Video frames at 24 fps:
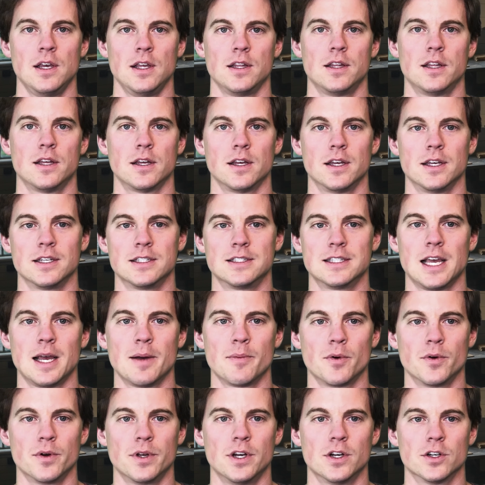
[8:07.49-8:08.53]
The
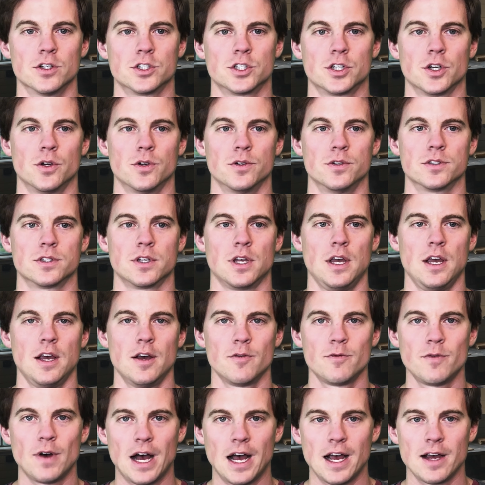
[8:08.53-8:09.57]
example here shows
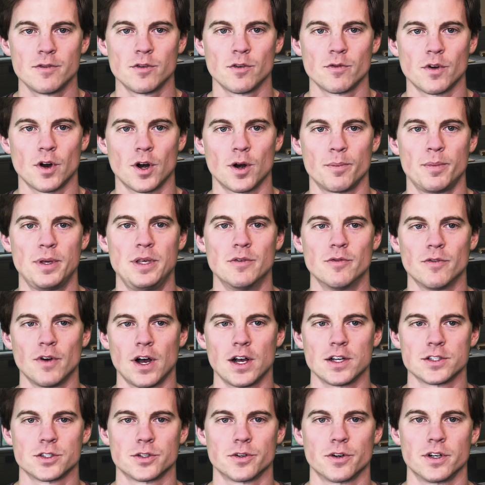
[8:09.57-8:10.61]
5 of our
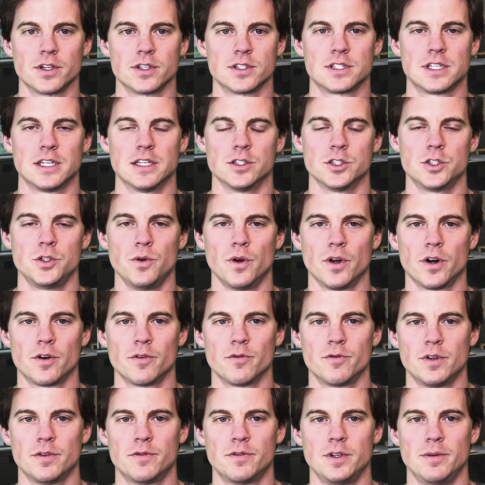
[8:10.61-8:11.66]
PFOS in
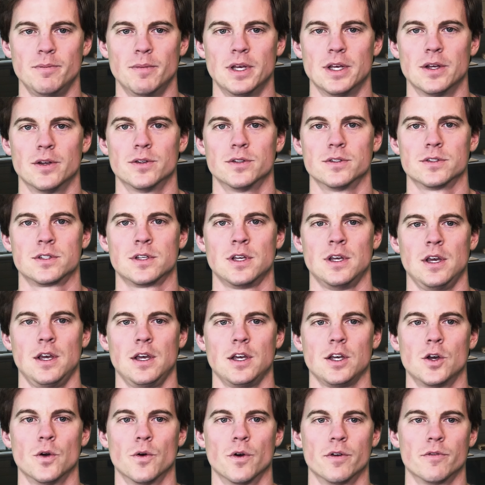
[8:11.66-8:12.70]
250 mils,
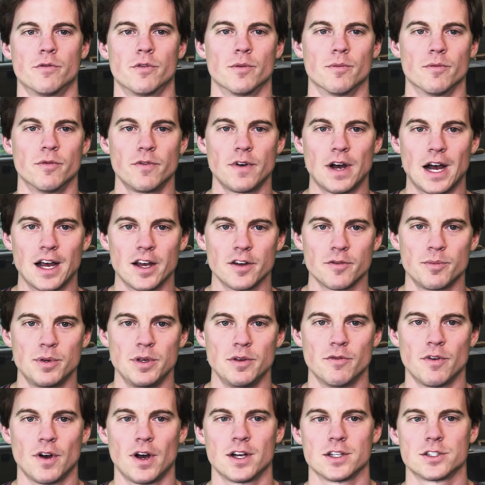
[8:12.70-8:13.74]
going from 5
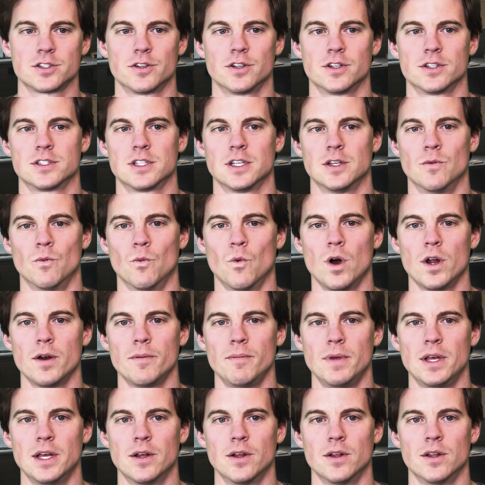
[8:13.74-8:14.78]
PFOS in 1
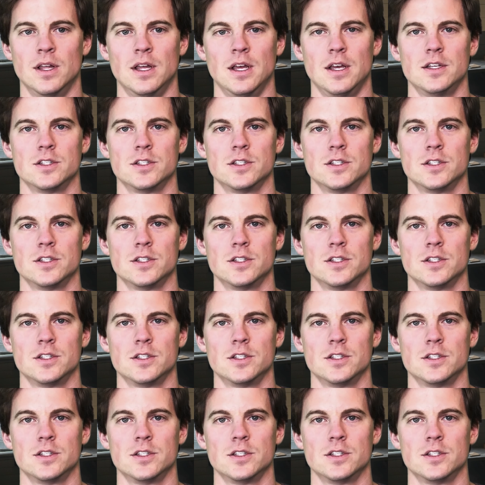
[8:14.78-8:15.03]
mil.